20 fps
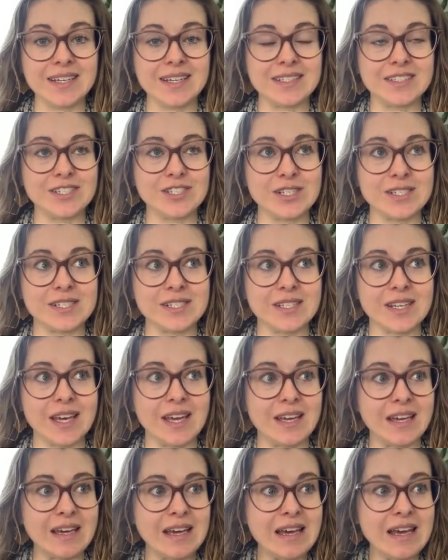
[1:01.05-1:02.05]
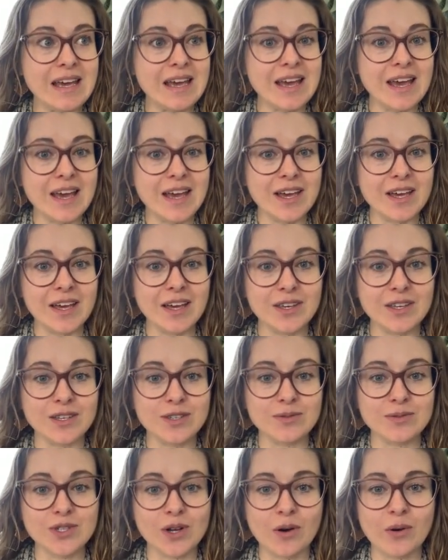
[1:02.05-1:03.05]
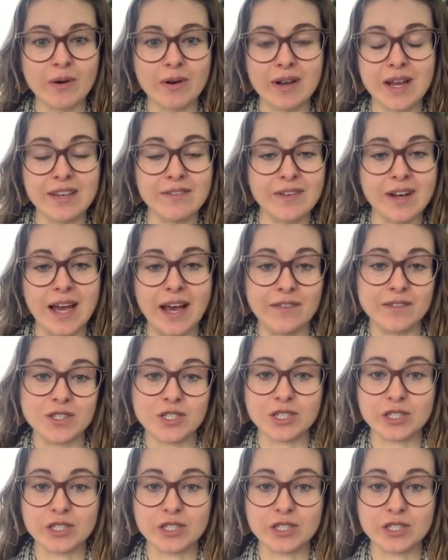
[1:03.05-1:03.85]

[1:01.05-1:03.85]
It's just like, you don't even have to